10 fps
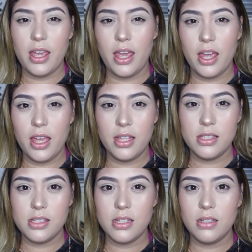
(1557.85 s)

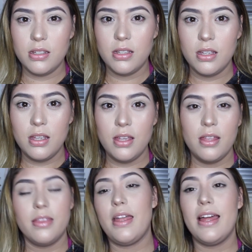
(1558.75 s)
And
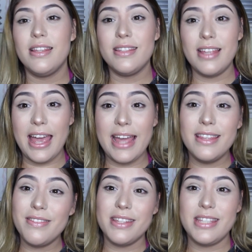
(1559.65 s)
the
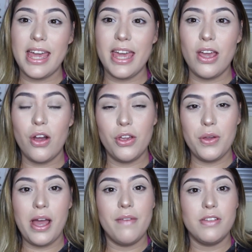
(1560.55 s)
end of the day, all
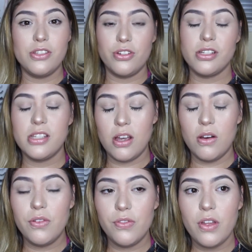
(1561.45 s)
you have is
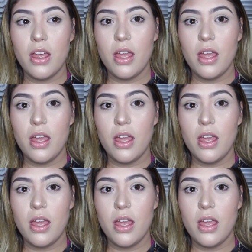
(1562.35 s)
yourself.